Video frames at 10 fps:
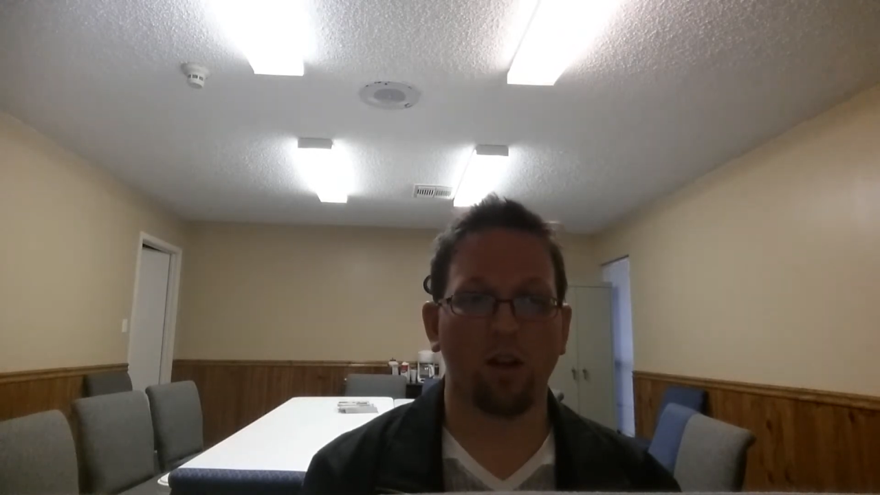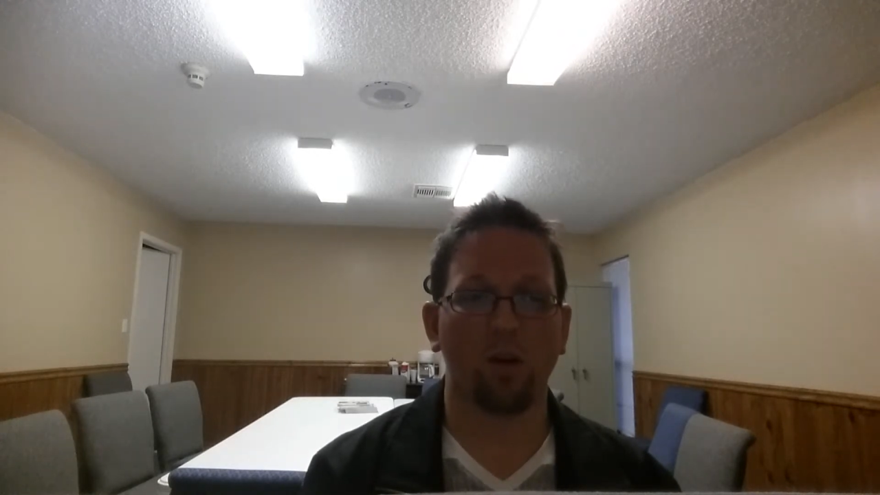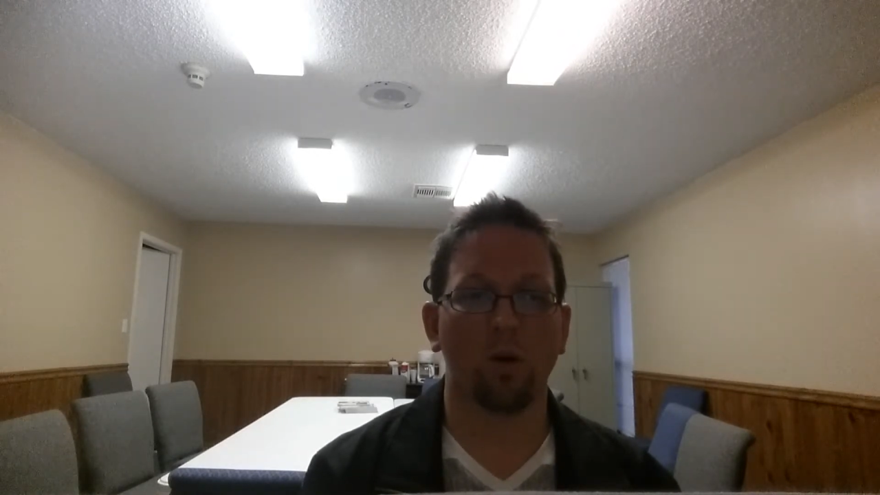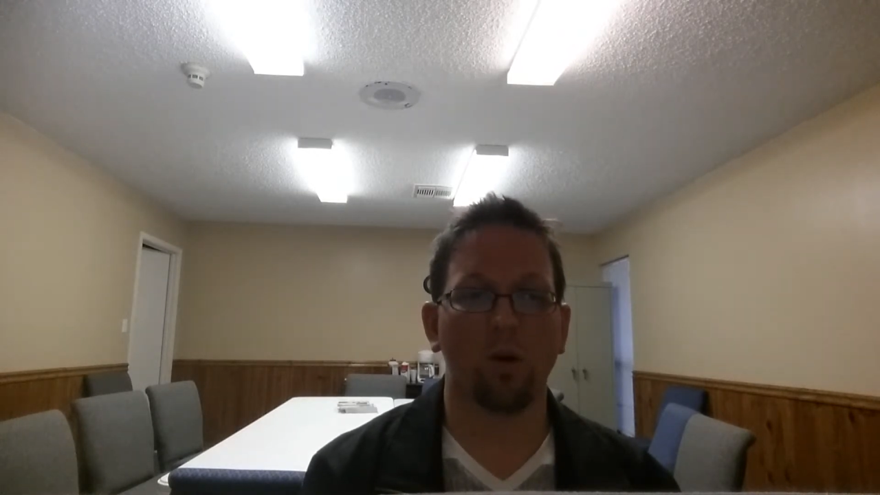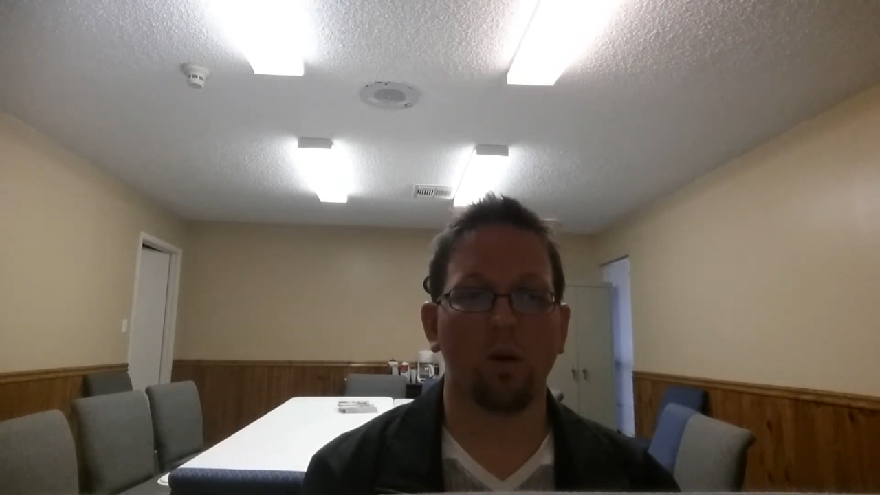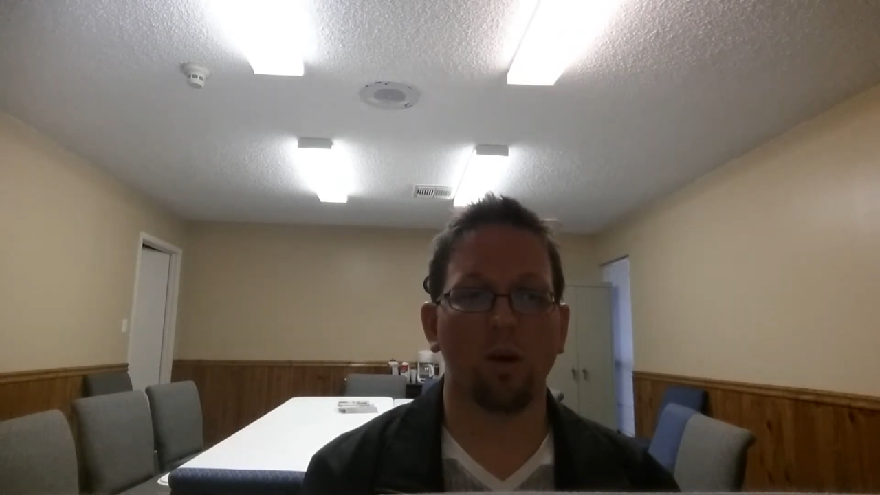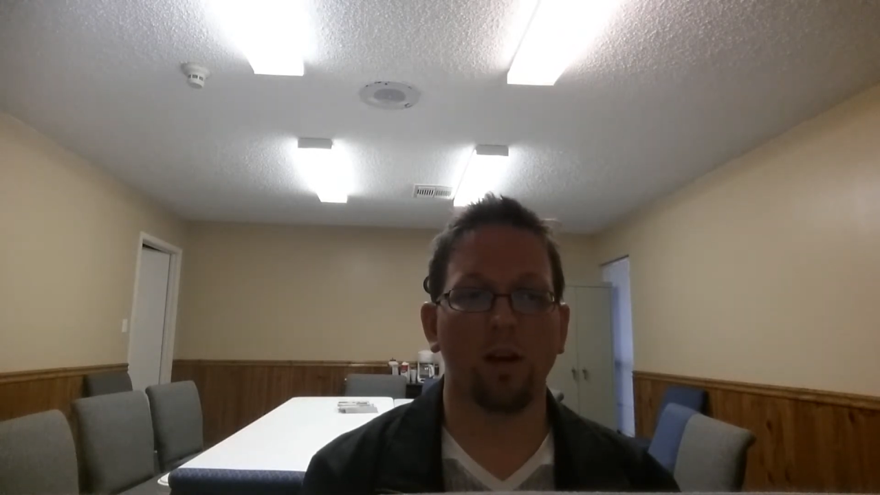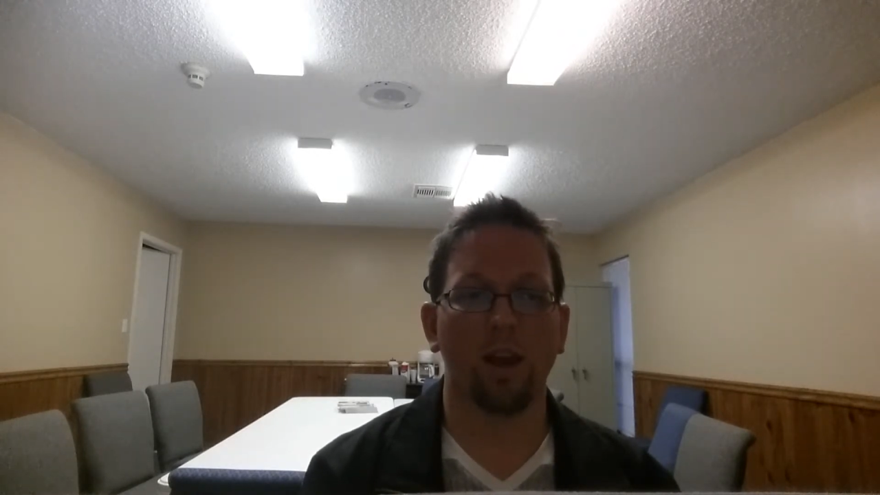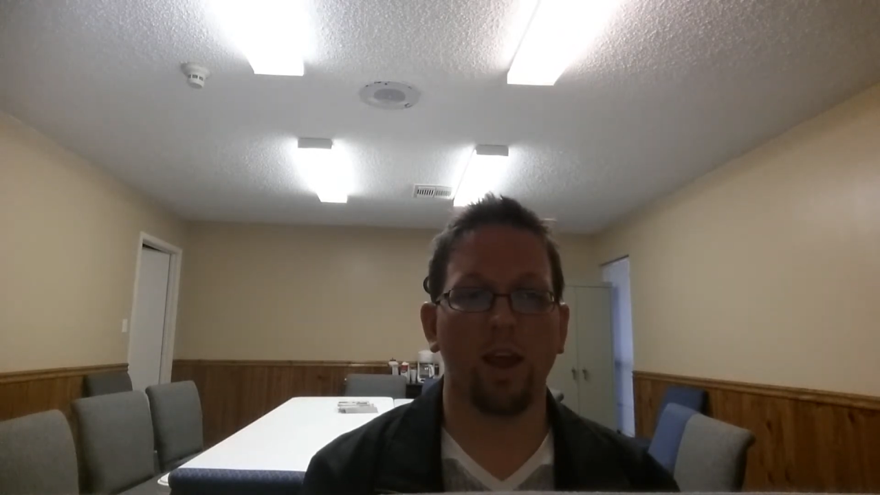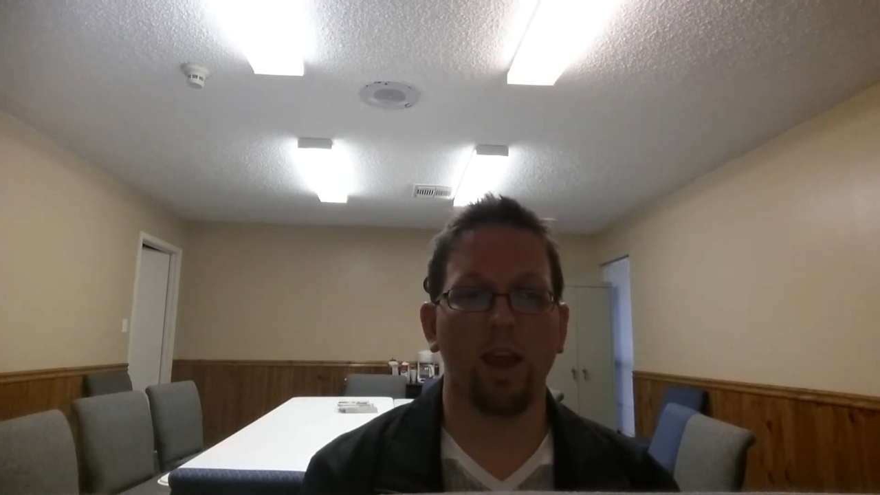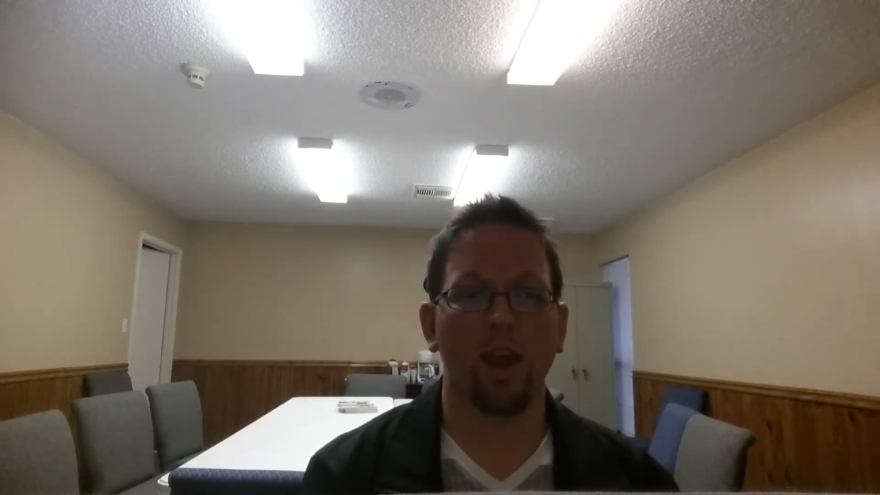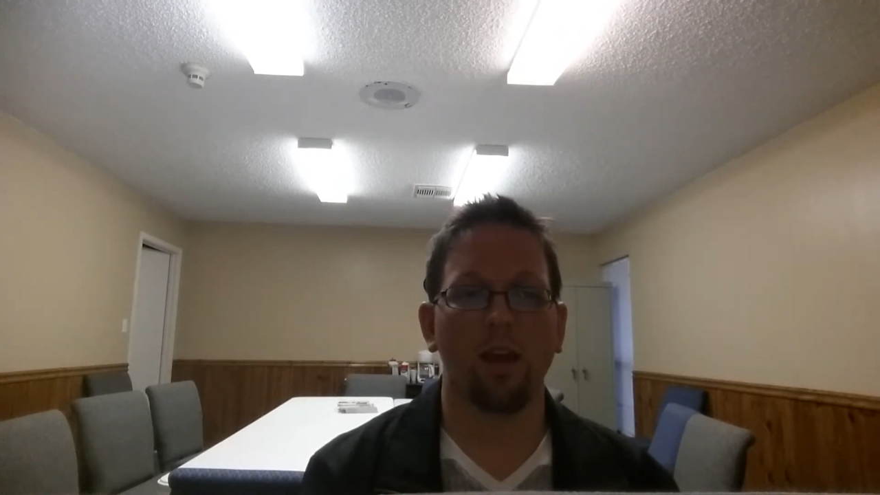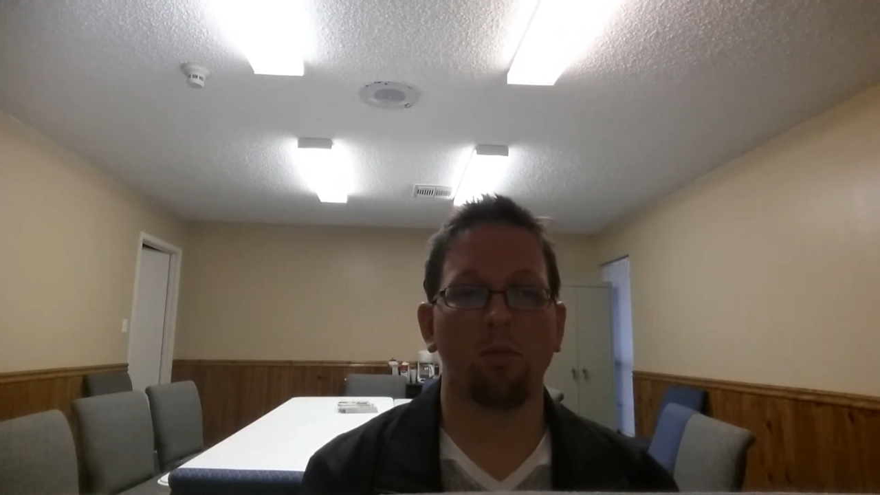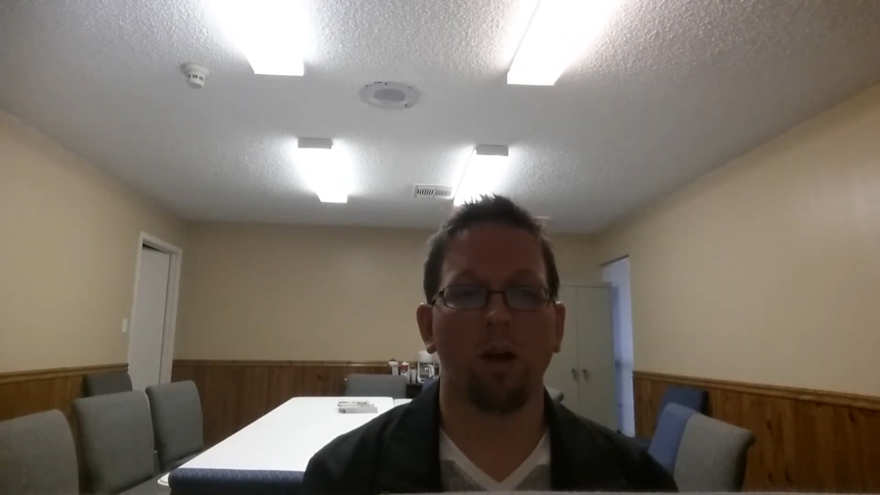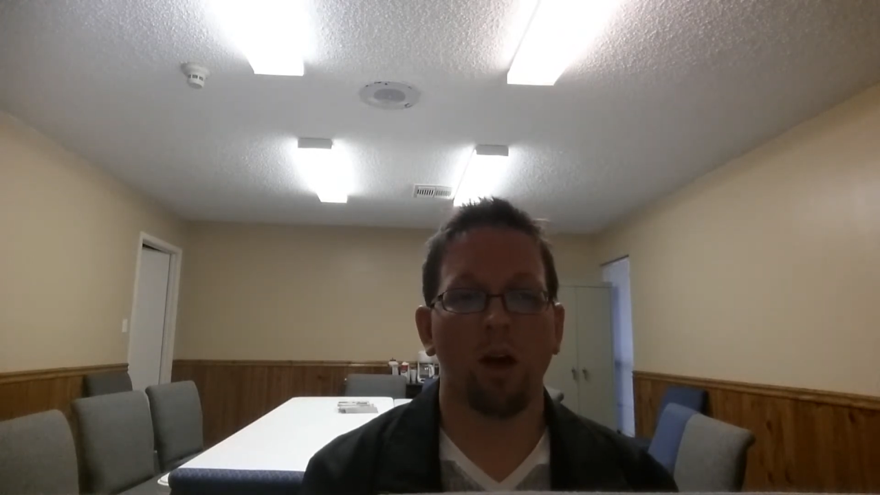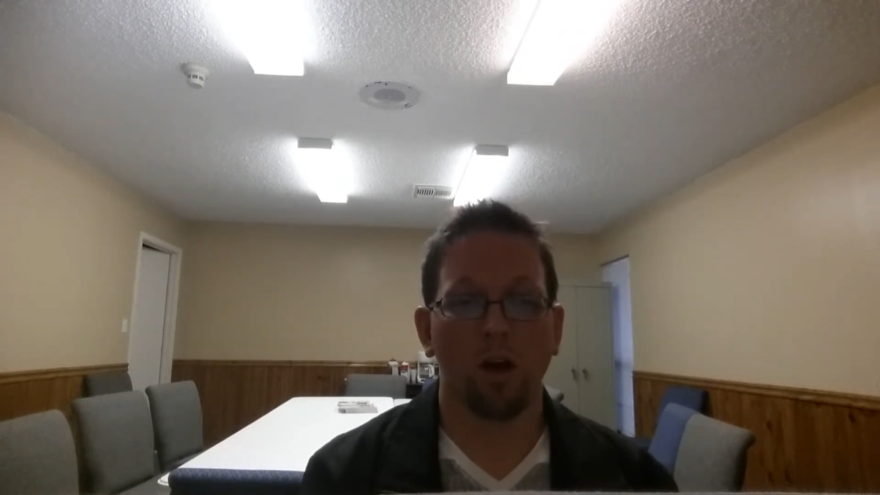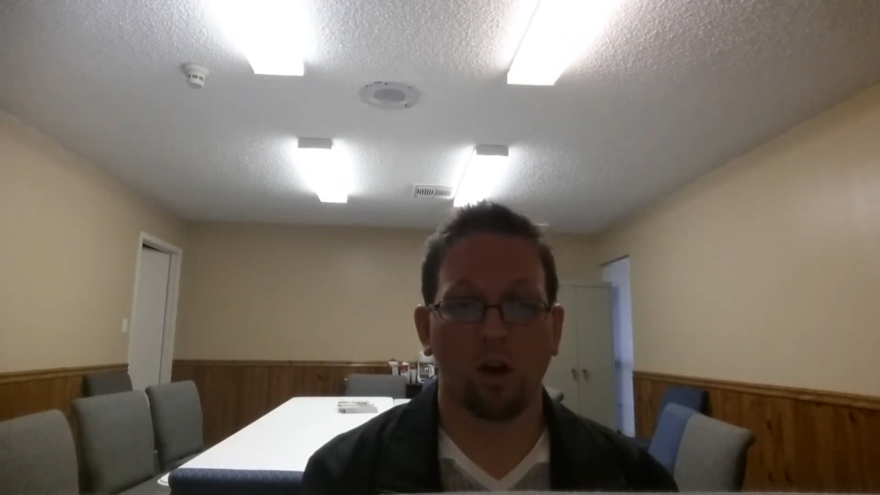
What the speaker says: your name,